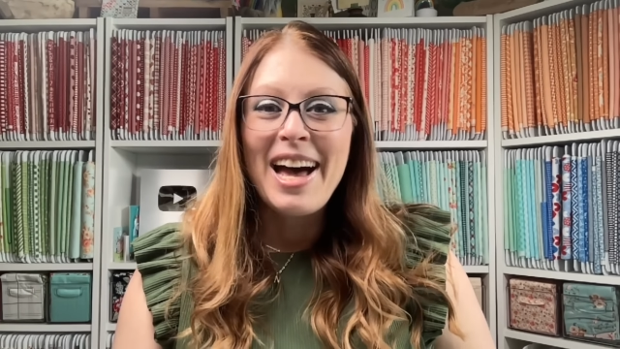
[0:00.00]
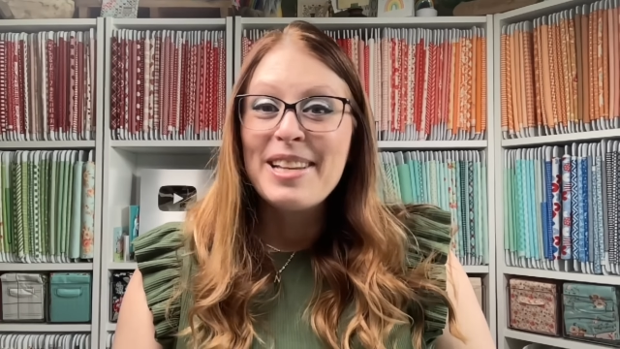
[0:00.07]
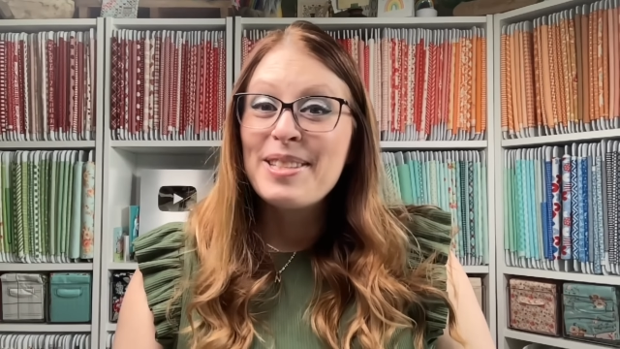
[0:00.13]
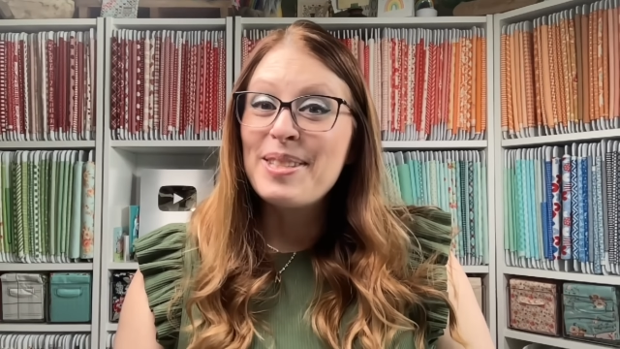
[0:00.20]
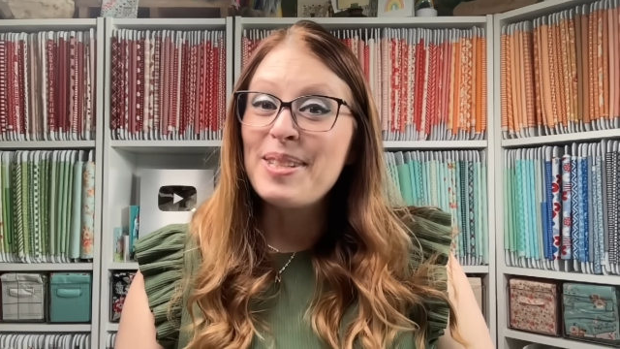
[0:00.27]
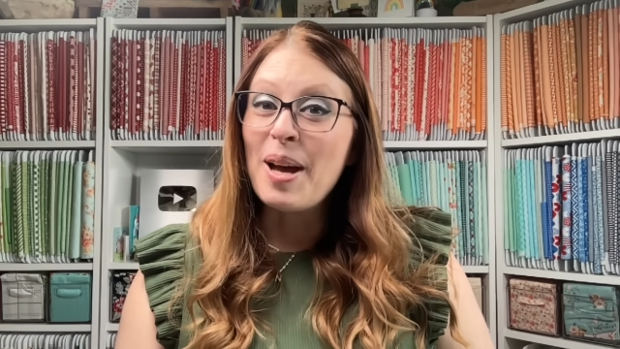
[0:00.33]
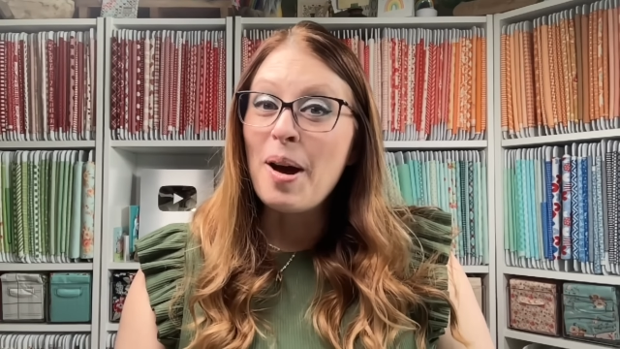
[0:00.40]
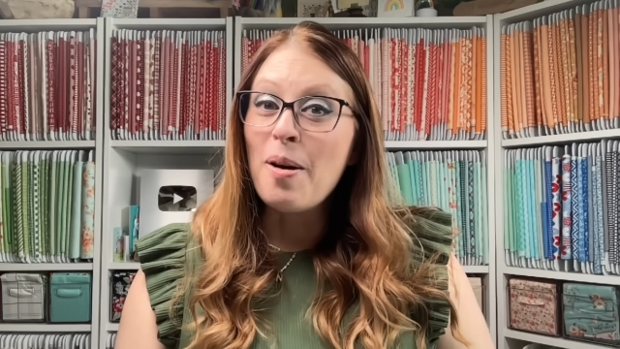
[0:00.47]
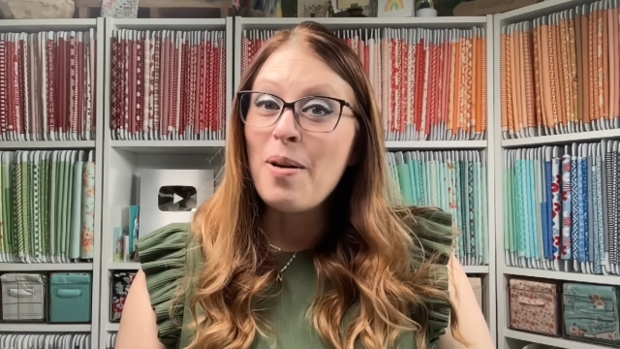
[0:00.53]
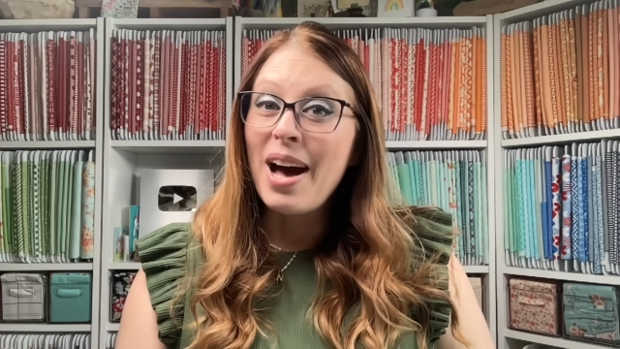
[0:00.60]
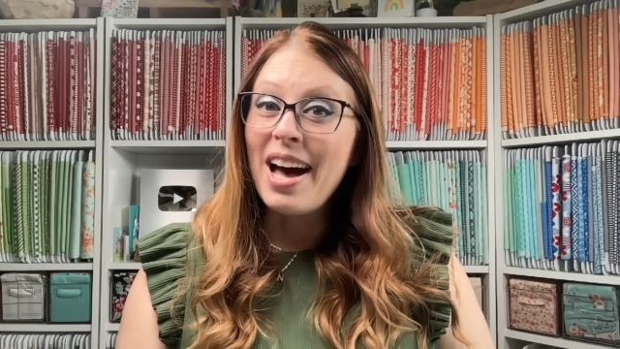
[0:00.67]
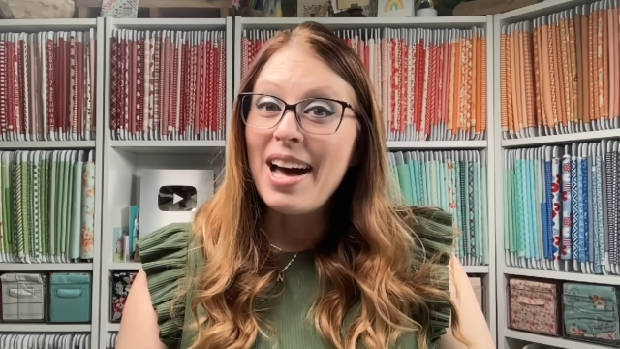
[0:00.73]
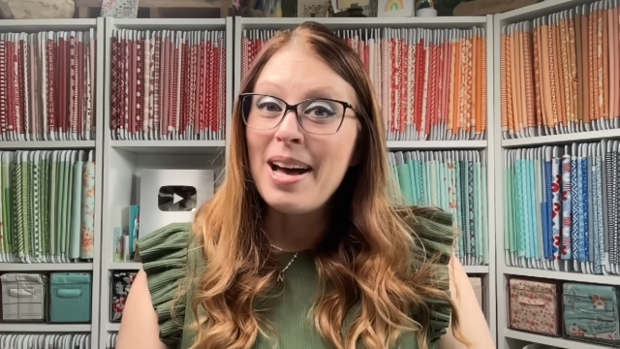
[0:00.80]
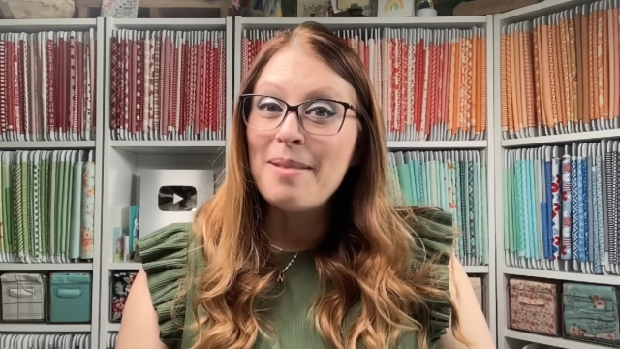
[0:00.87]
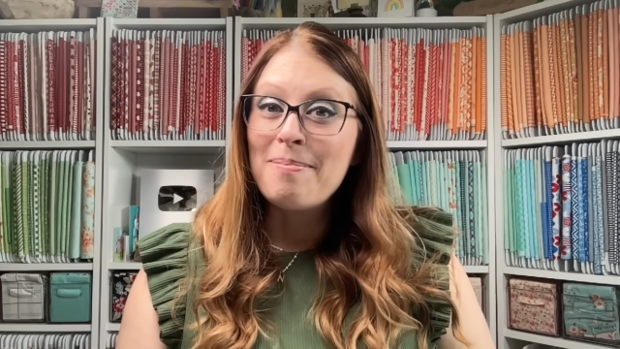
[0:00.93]

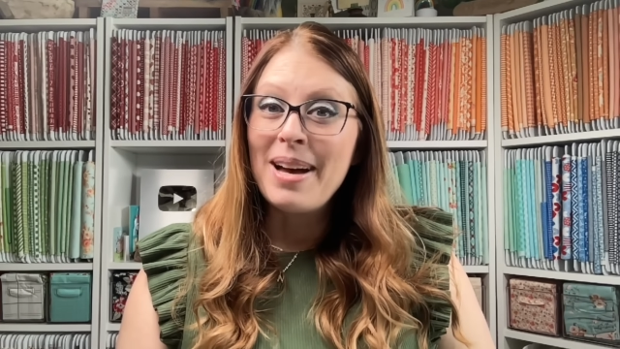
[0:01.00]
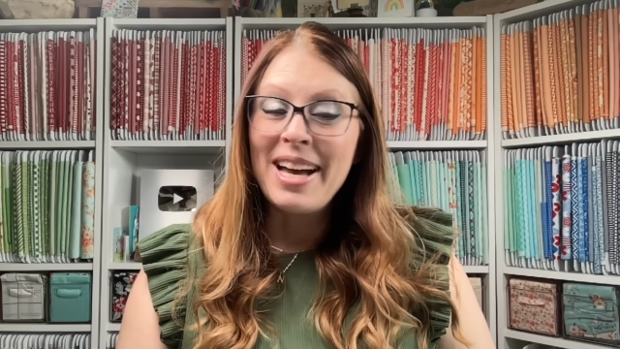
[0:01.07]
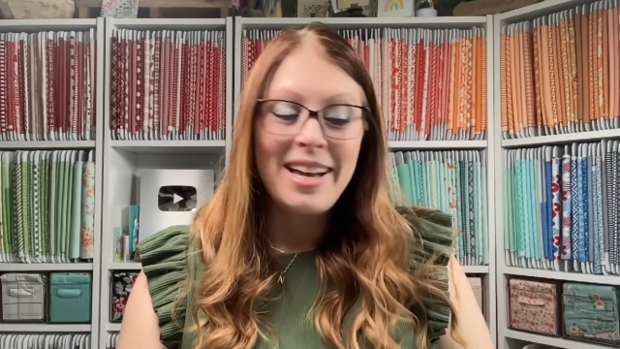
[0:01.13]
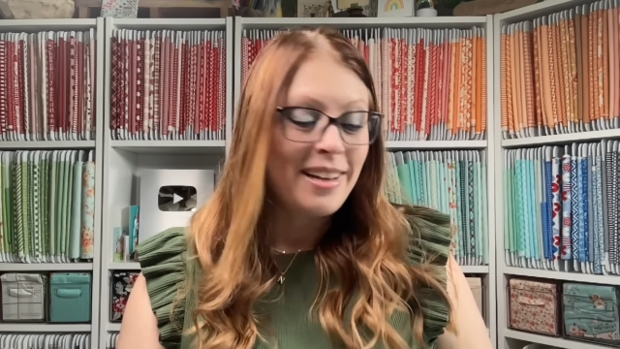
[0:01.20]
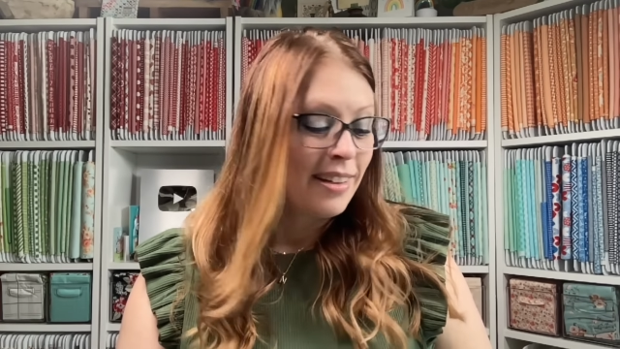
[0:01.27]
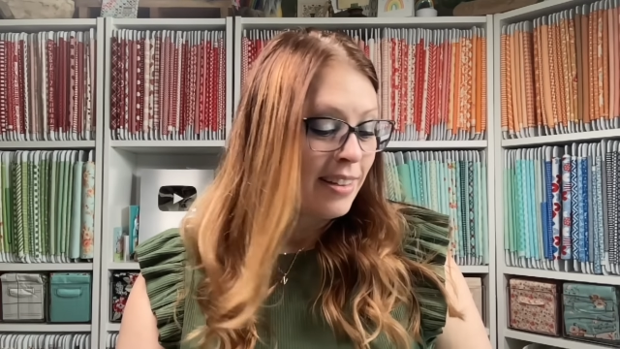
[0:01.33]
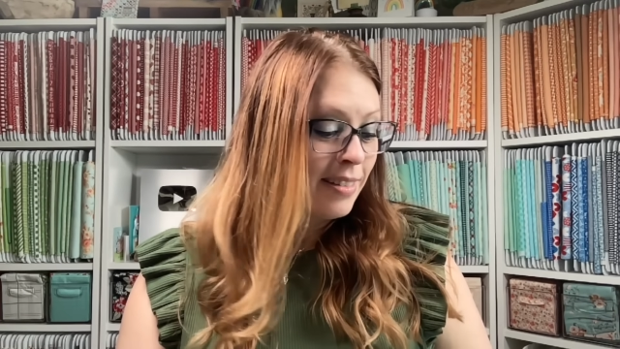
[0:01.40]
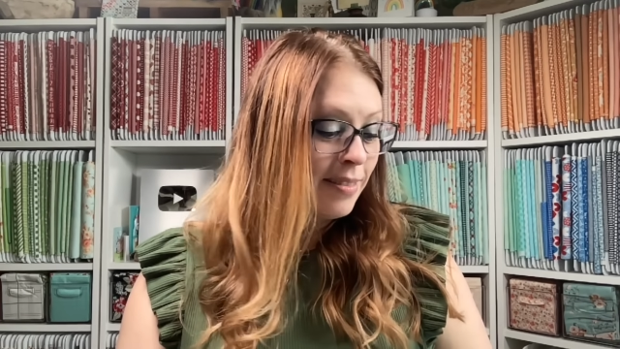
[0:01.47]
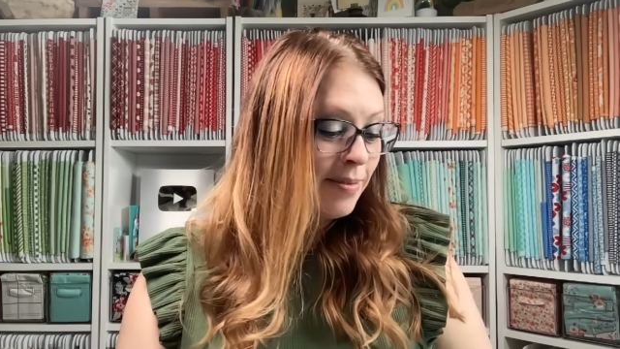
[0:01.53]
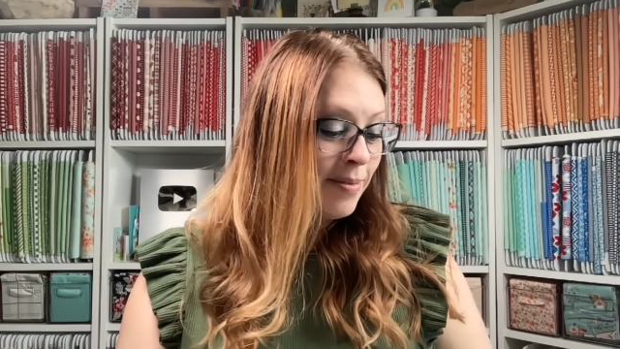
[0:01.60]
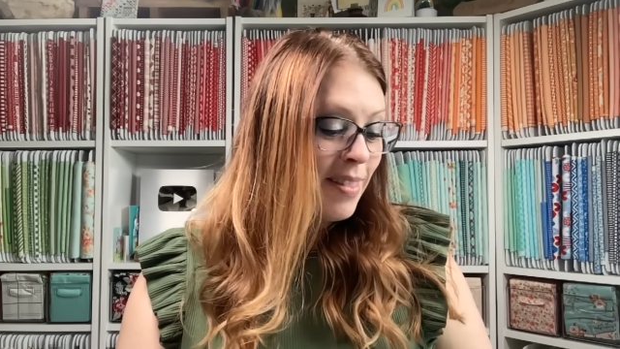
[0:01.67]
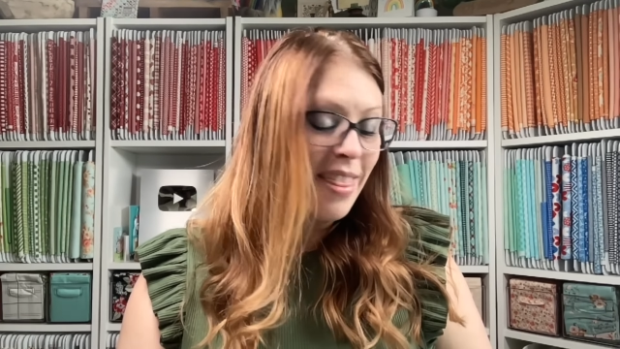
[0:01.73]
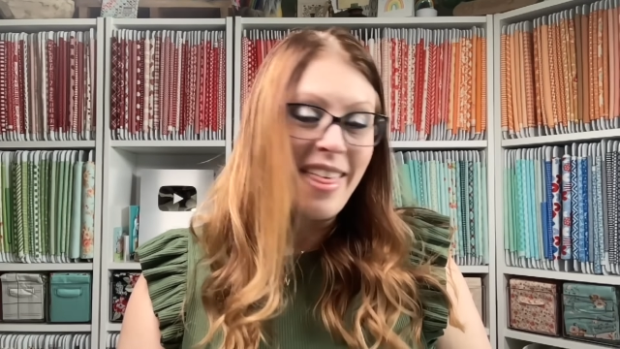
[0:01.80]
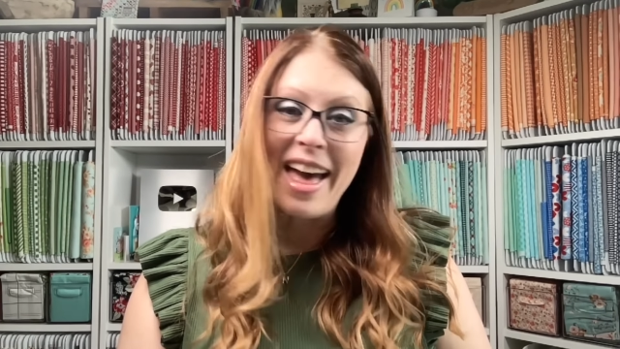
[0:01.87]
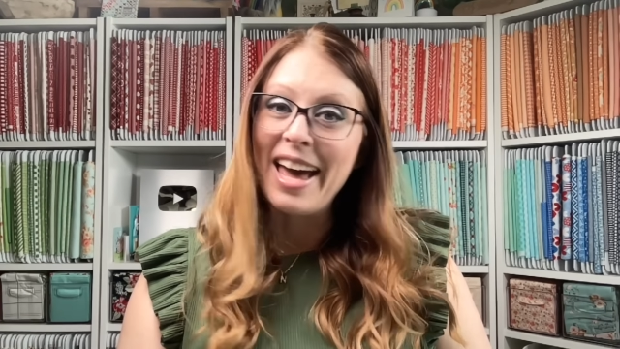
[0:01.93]
So um,
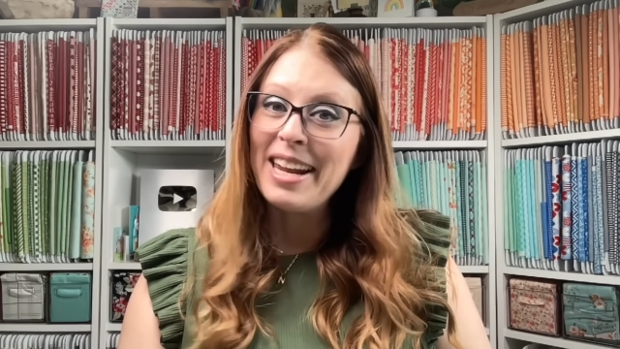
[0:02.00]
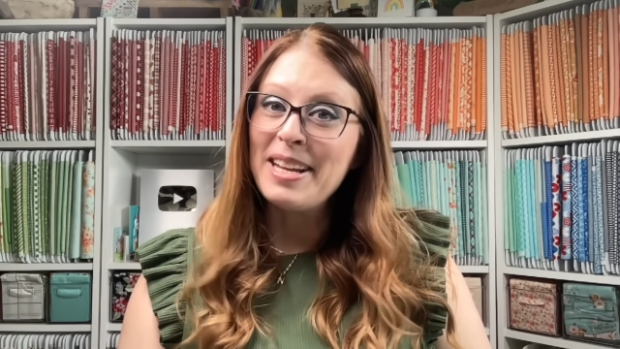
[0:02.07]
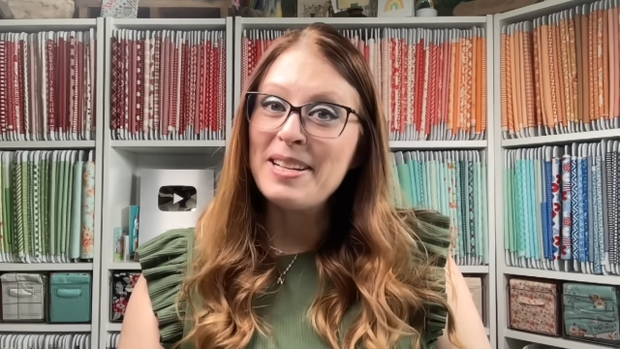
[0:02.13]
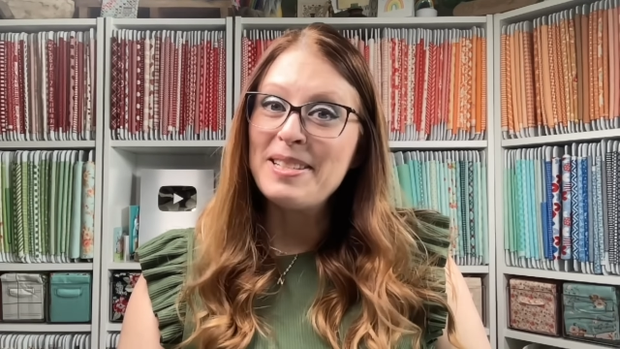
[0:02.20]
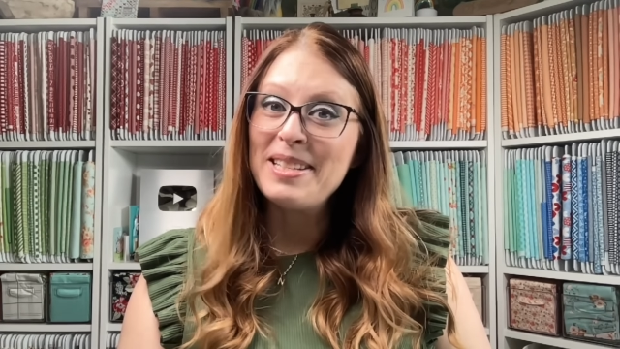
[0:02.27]
that